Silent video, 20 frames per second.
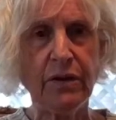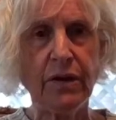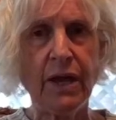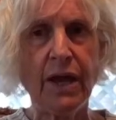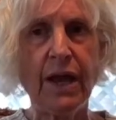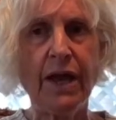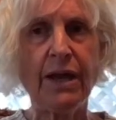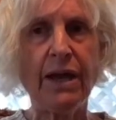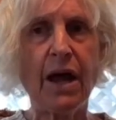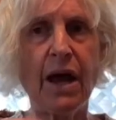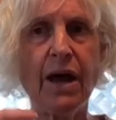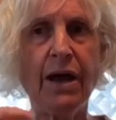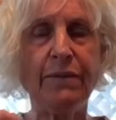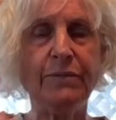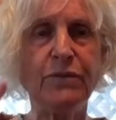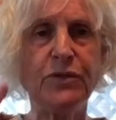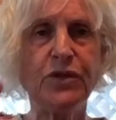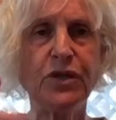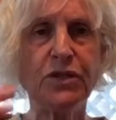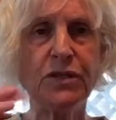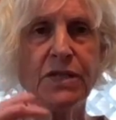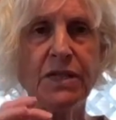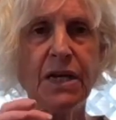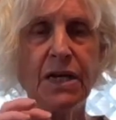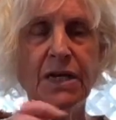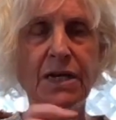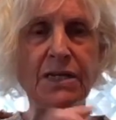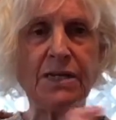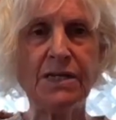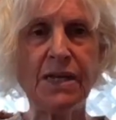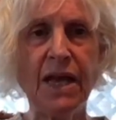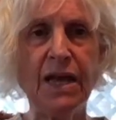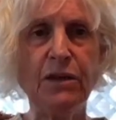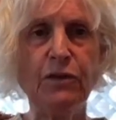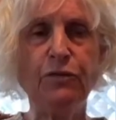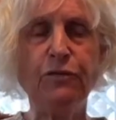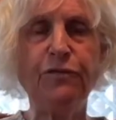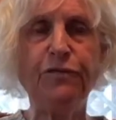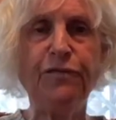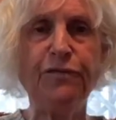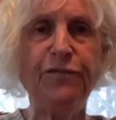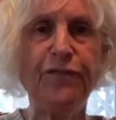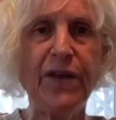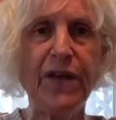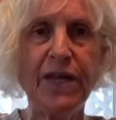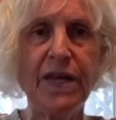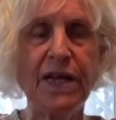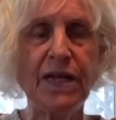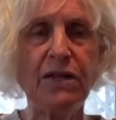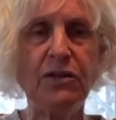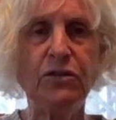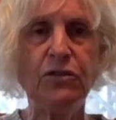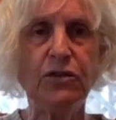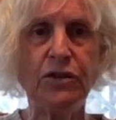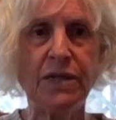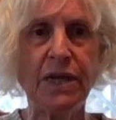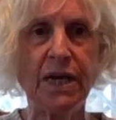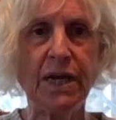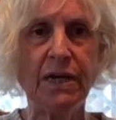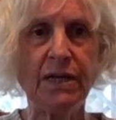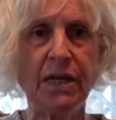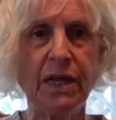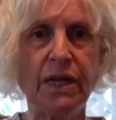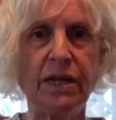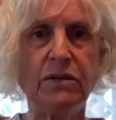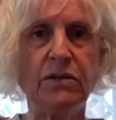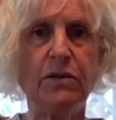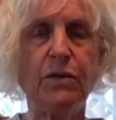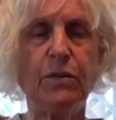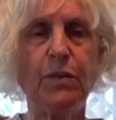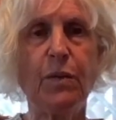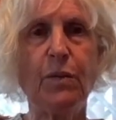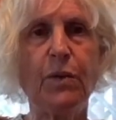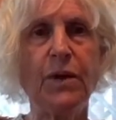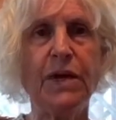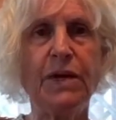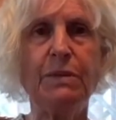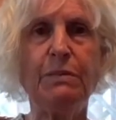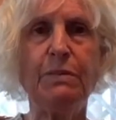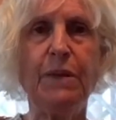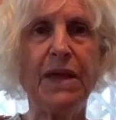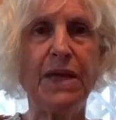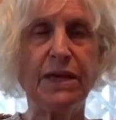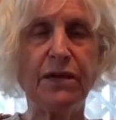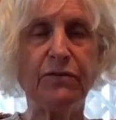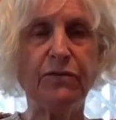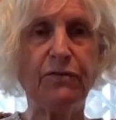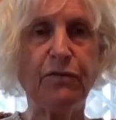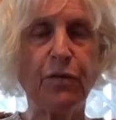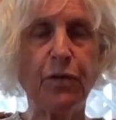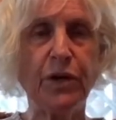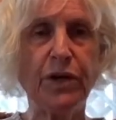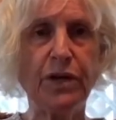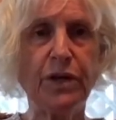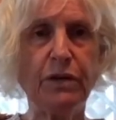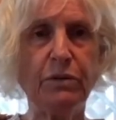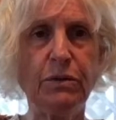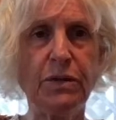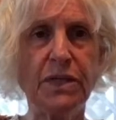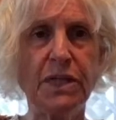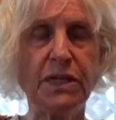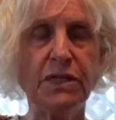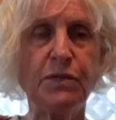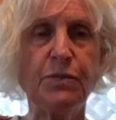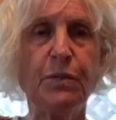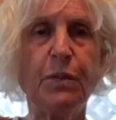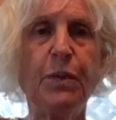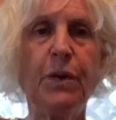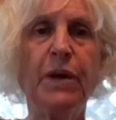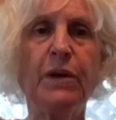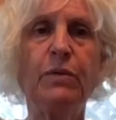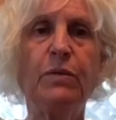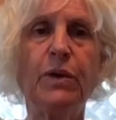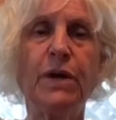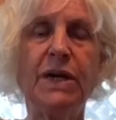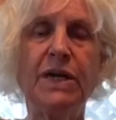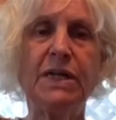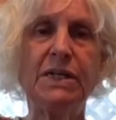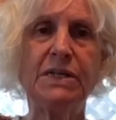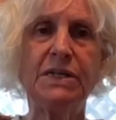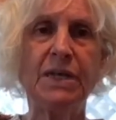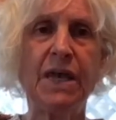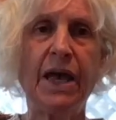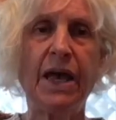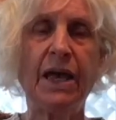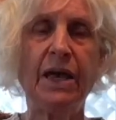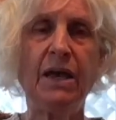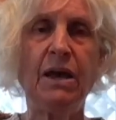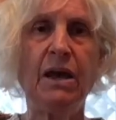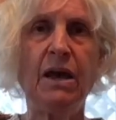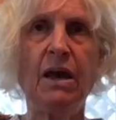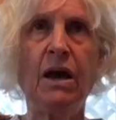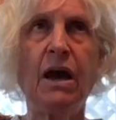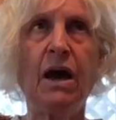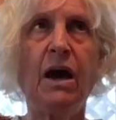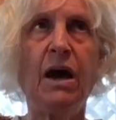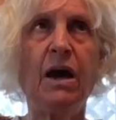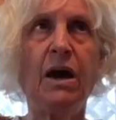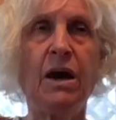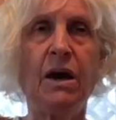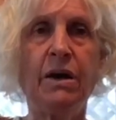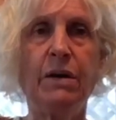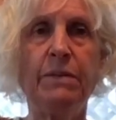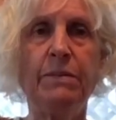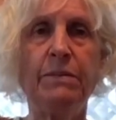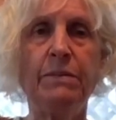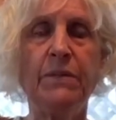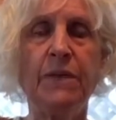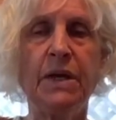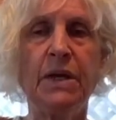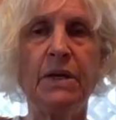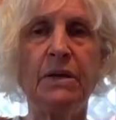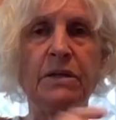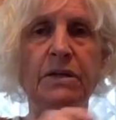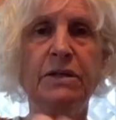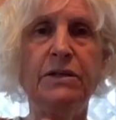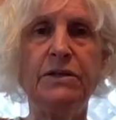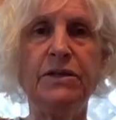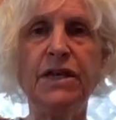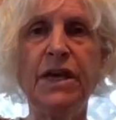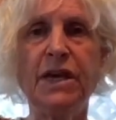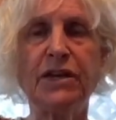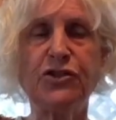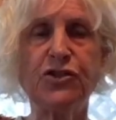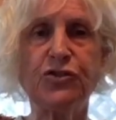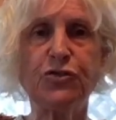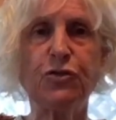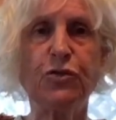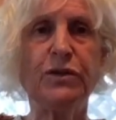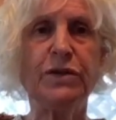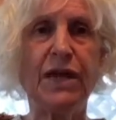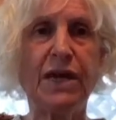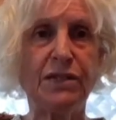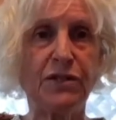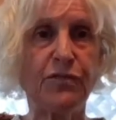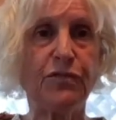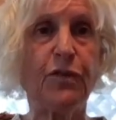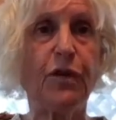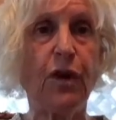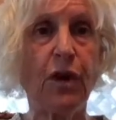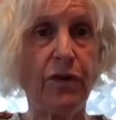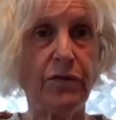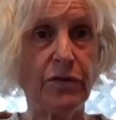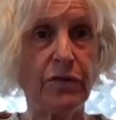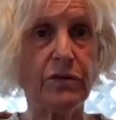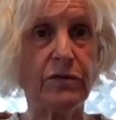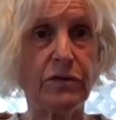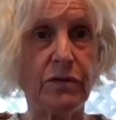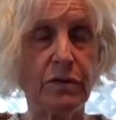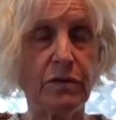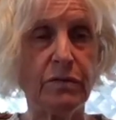And I'm just going to say you fit in your tail ender, but we're going to make it for you. At this point, we're going to say, yeah, sure, that's for others,